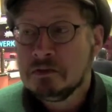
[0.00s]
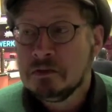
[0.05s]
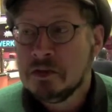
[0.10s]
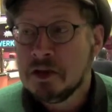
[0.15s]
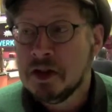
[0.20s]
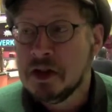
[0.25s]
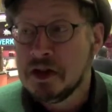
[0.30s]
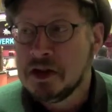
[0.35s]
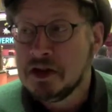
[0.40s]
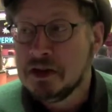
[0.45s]

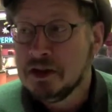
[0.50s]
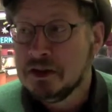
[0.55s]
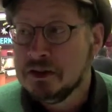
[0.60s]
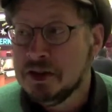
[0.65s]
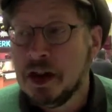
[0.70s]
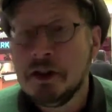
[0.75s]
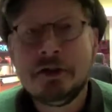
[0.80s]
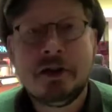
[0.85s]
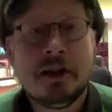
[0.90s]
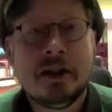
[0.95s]
there's
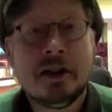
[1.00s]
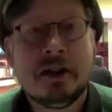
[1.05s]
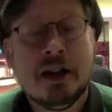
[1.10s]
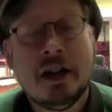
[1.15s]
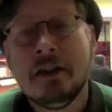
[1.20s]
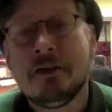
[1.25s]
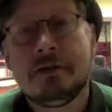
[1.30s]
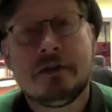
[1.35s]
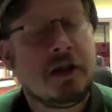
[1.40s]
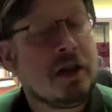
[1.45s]
nothing
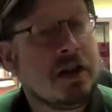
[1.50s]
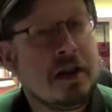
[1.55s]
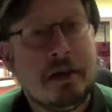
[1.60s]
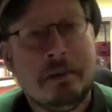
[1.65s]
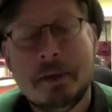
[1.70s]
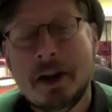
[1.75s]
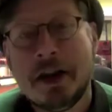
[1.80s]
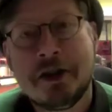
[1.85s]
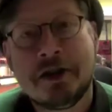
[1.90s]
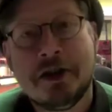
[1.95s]
left to the
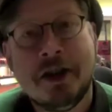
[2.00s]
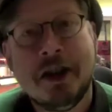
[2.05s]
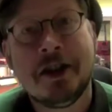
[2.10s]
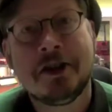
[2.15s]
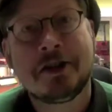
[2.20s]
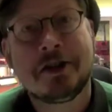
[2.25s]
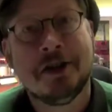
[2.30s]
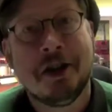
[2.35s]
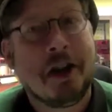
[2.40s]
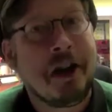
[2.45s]

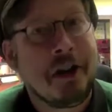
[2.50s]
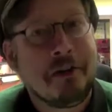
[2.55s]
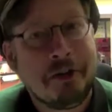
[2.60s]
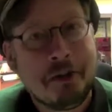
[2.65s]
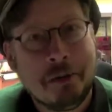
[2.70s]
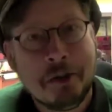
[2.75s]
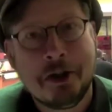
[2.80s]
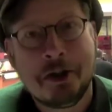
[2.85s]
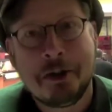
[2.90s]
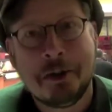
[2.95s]
imagination in every
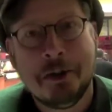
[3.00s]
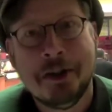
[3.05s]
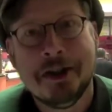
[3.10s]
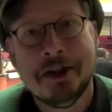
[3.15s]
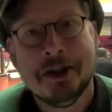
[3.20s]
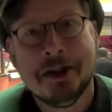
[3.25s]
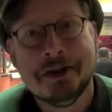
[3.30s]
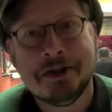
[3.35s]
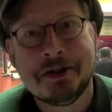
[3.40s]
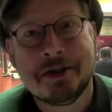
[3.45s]
one of the
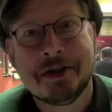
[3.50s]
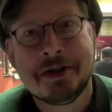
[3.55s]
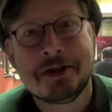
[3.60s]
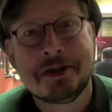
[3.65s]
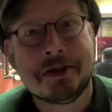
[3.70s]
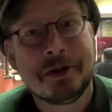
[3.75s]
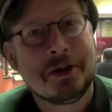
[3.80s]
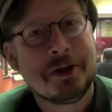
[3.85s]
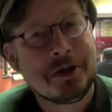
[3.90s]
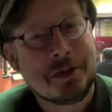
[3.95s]
windows of the
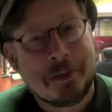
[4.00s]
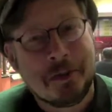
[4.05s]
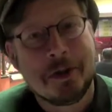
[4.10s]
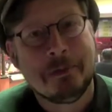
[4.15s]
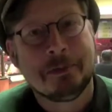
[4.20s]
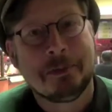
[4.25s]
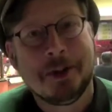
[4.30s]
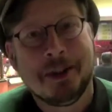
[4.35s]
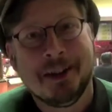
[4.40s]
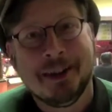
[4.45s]
stores we
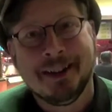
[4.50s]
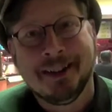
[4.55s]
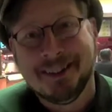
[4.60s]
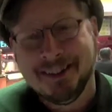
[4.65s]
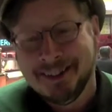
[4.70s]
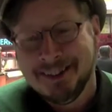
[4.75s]
went by.